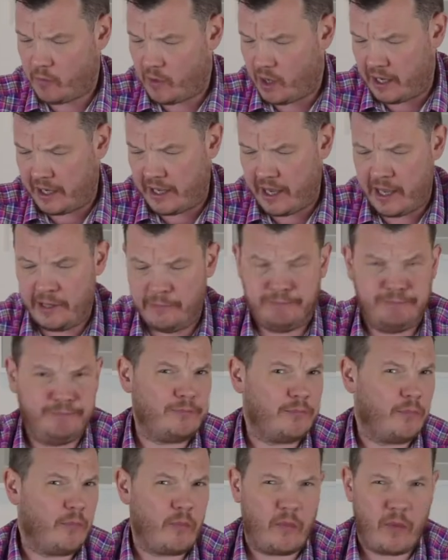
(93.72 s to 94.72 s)
again,
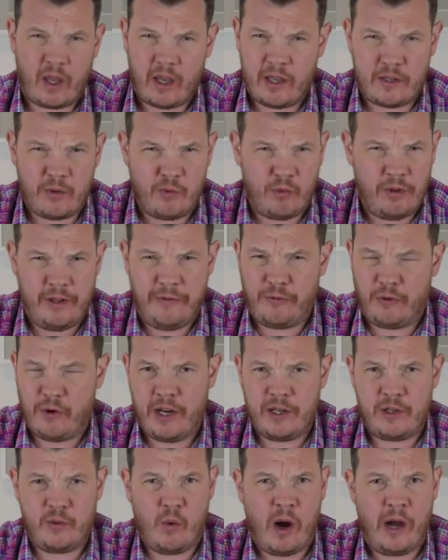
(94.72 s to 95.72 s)
it's a really
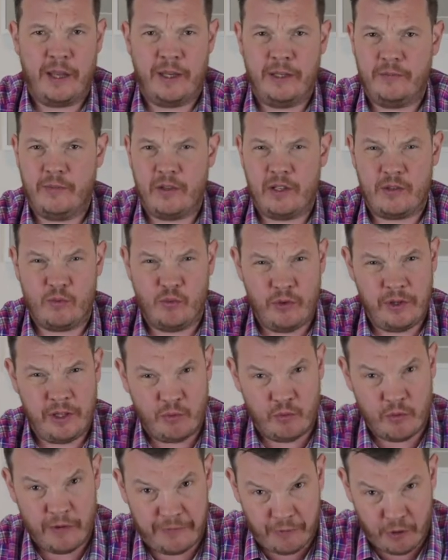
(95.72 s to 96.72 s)
fresh wine, it's really
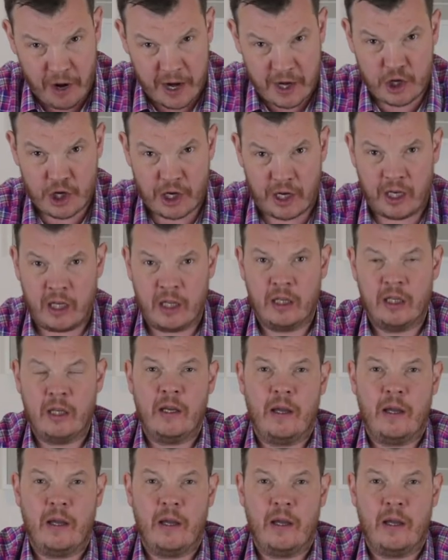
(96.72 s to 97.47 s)
refreshing.